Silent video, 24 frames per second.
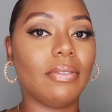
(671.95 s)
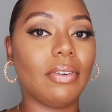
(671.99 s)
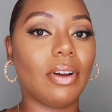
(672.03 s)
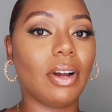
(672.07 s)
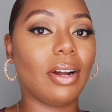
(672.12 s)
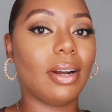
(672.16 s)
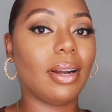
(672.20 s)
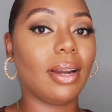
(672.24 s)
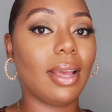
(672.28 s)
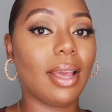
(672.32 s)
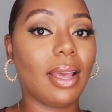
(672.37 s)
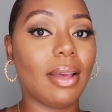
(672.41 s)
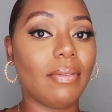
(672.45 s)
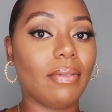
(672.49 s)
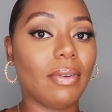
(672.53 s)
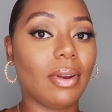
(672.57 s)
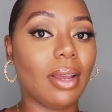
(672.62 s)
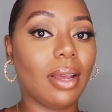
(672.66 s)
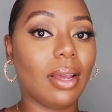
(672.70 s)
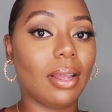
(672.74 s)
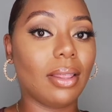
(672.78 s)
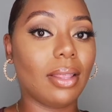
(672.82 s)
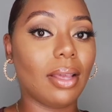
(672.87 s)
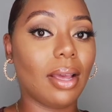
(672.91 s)
already having
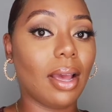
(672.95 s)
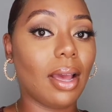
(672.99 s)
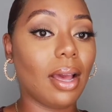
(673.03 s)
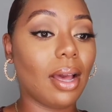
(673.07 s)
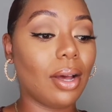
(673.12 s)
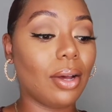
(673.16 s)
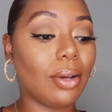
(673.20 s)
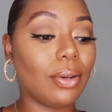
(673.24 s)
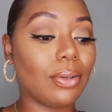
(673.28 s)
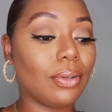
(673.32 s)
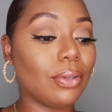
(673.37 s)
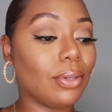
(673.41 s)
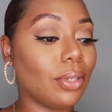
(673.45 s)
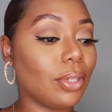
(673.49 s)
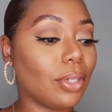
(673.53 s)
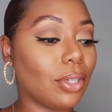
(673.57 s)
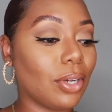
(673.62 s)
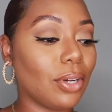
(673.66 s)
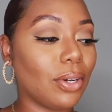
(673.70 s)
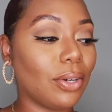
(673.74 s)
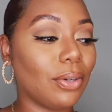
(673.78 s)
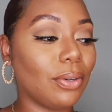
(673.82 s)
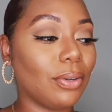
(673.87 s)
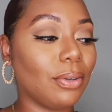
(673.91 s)
it at the house.
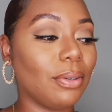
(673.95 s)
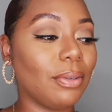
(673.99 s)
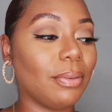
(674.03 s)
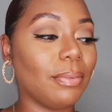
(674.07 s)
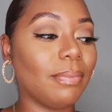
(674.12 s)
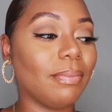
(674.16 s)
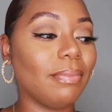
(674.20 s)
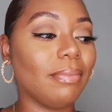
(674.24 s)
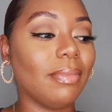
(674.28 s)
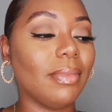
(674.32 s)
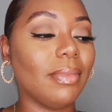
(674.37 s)
So